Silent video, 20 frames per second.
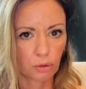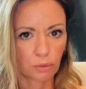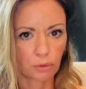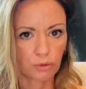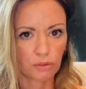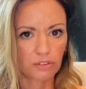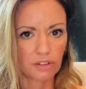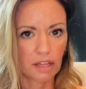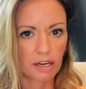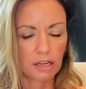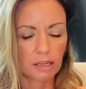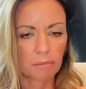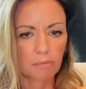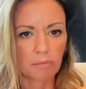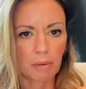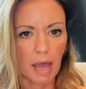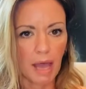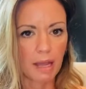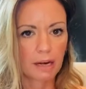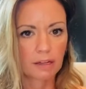We're setting
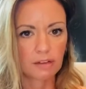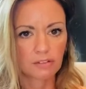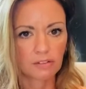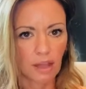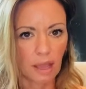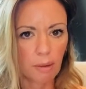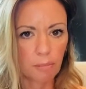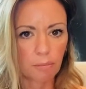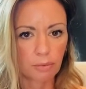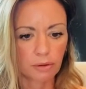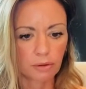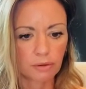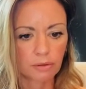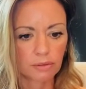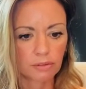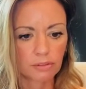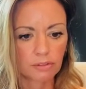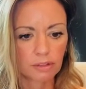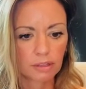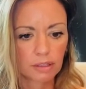bad examples.